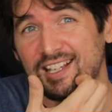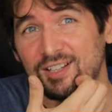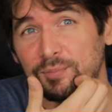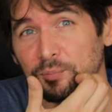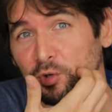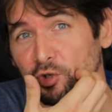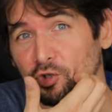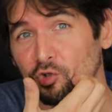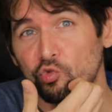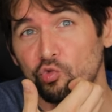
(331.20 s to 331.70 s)

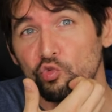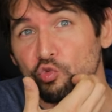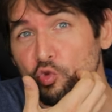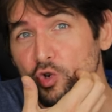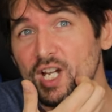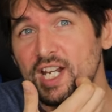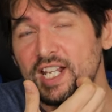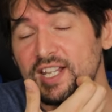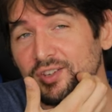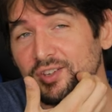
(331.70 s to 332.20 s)
exports
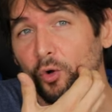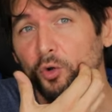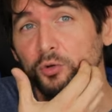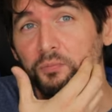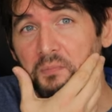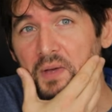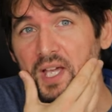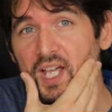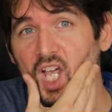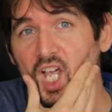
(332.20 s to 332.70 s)
really
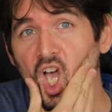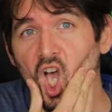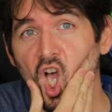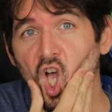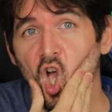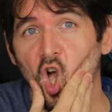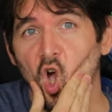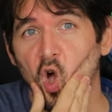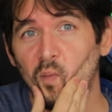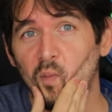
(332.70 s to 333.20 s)
don't make
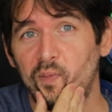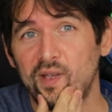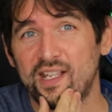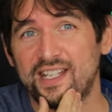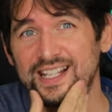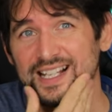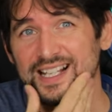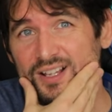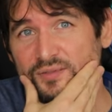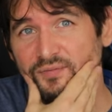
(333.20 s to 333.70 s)
a
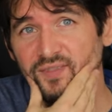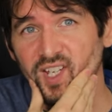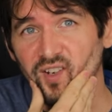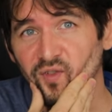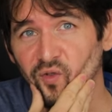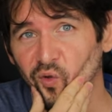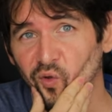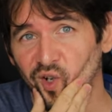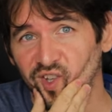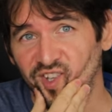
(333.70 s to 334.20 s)
big deal of
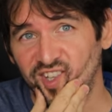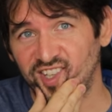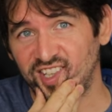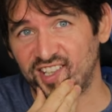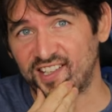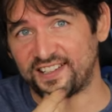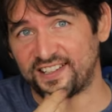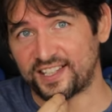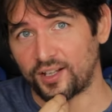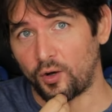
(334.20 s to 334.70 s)
difference,
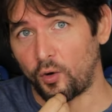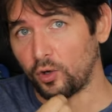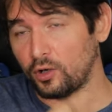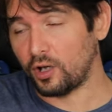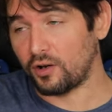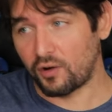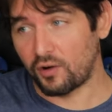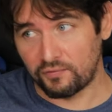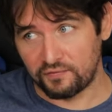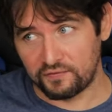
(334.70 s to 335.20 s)
since all
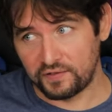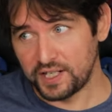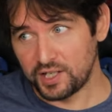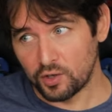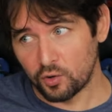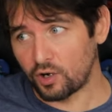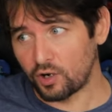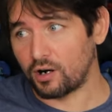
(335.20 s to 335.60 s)
our video